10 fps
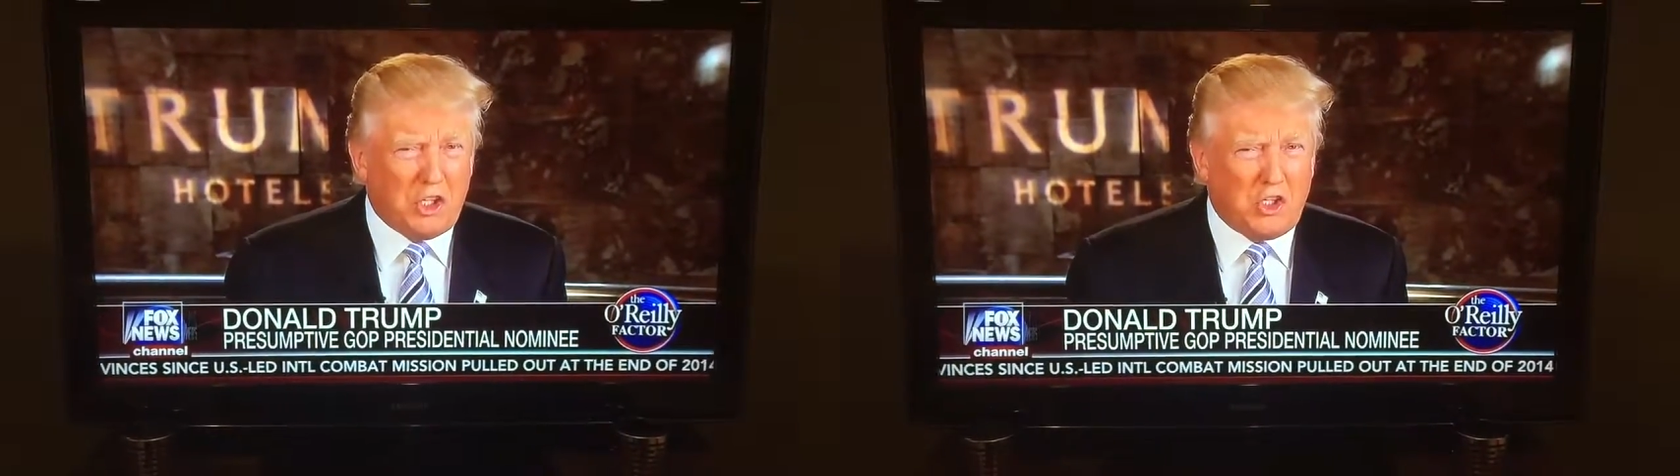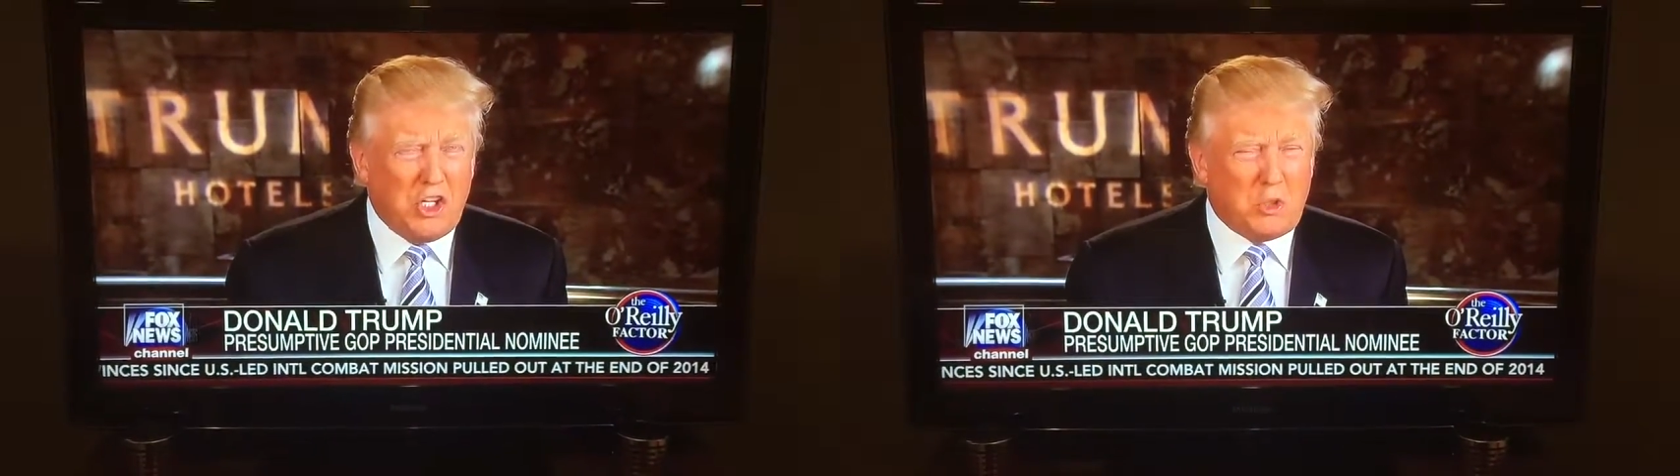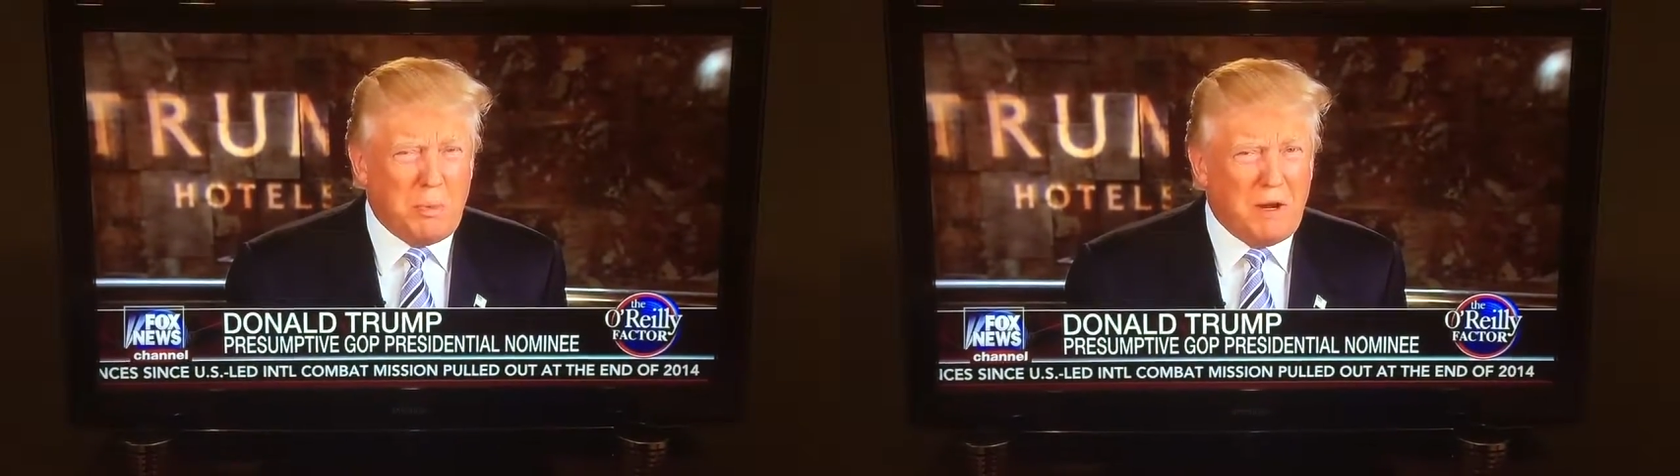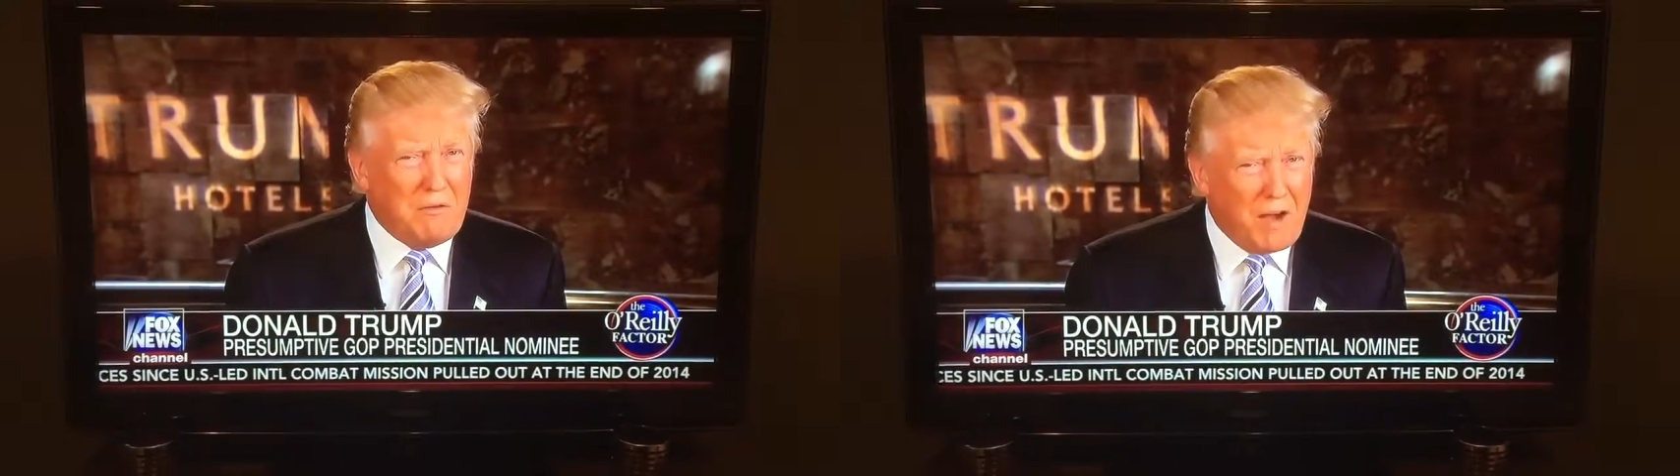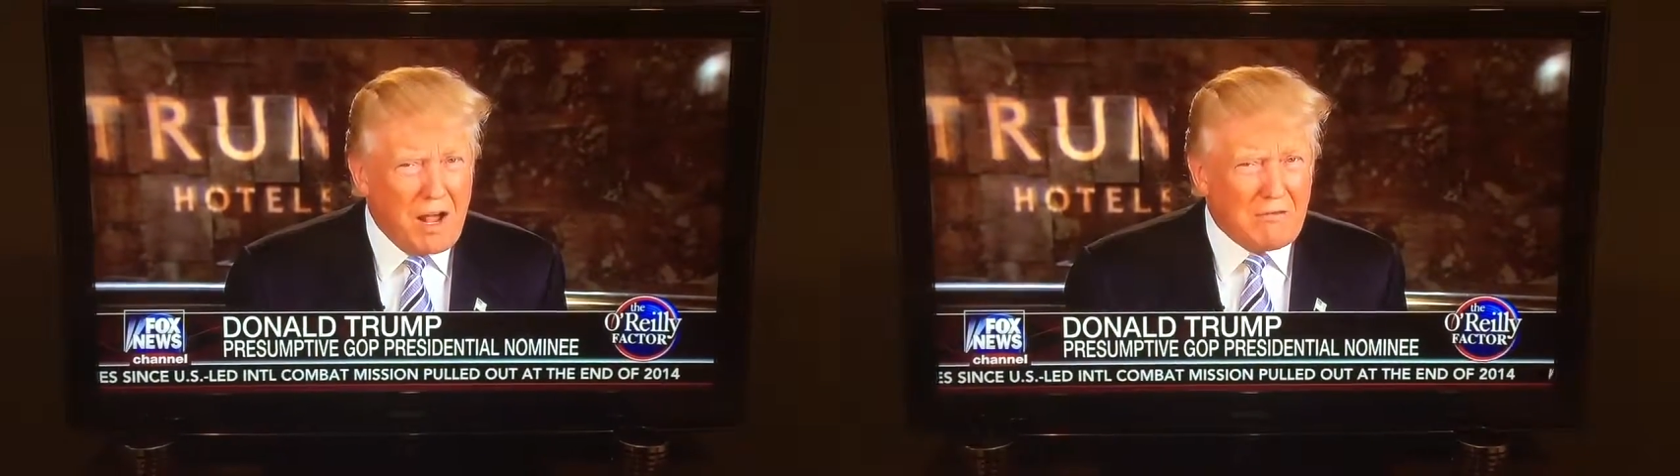that she's been
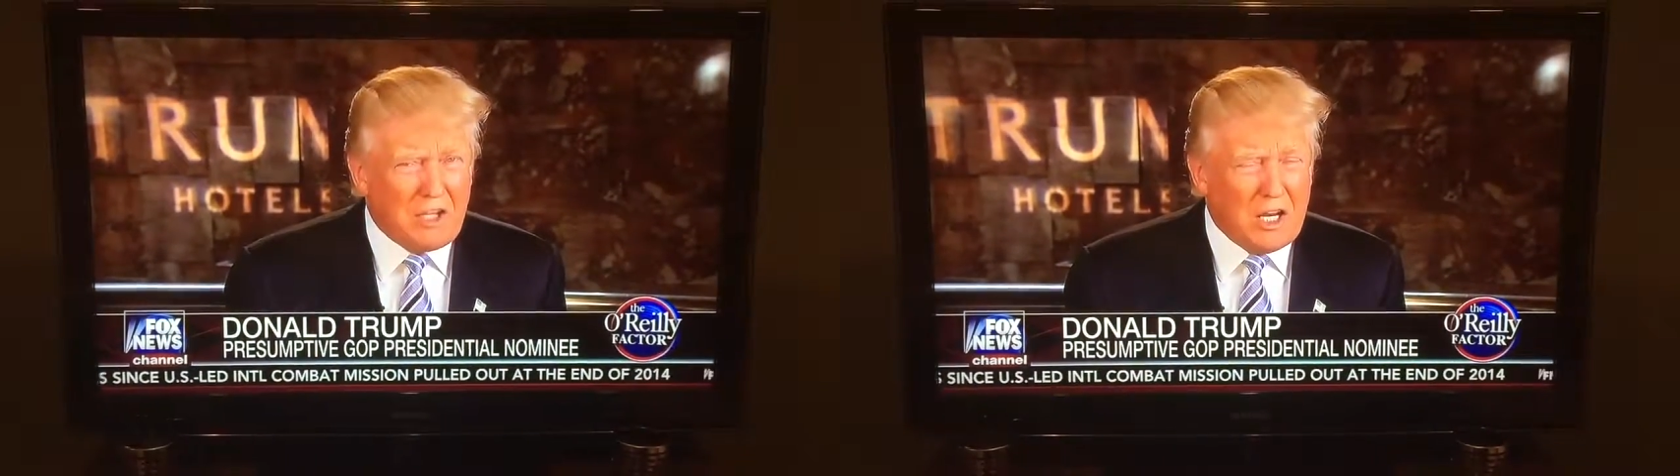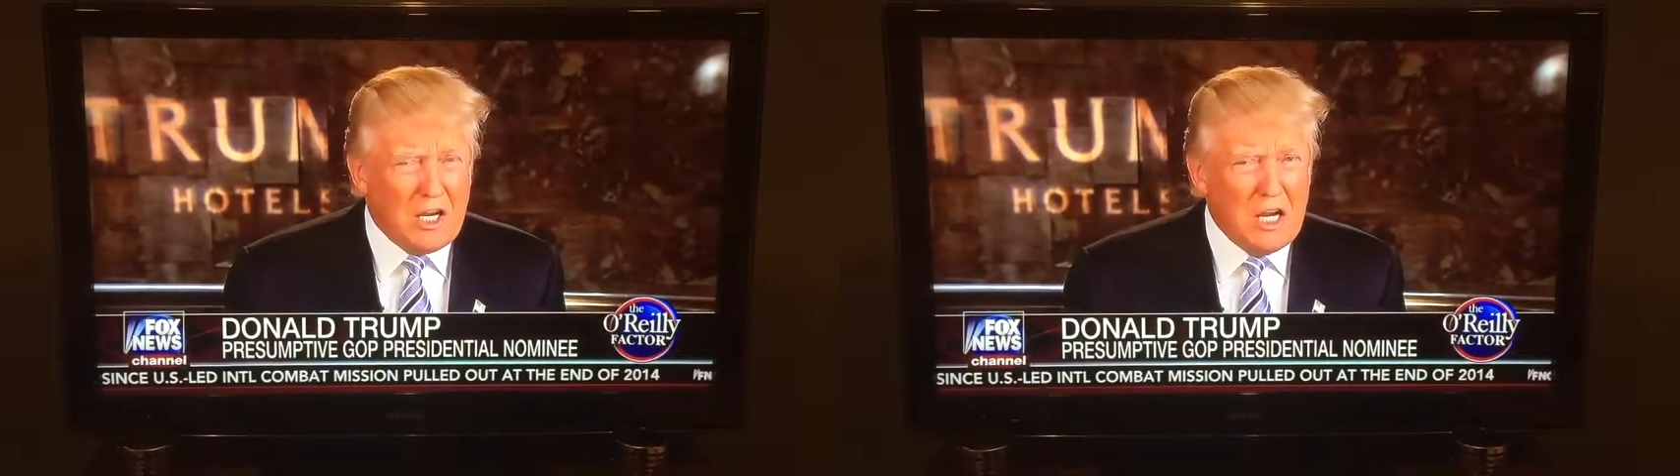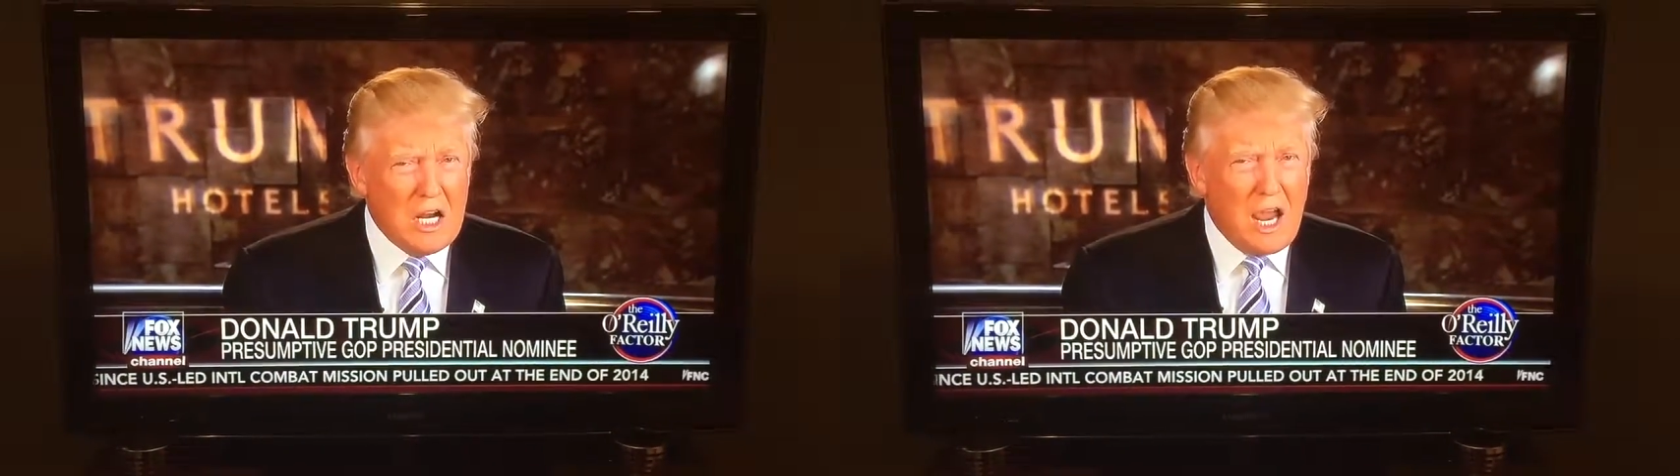involved in,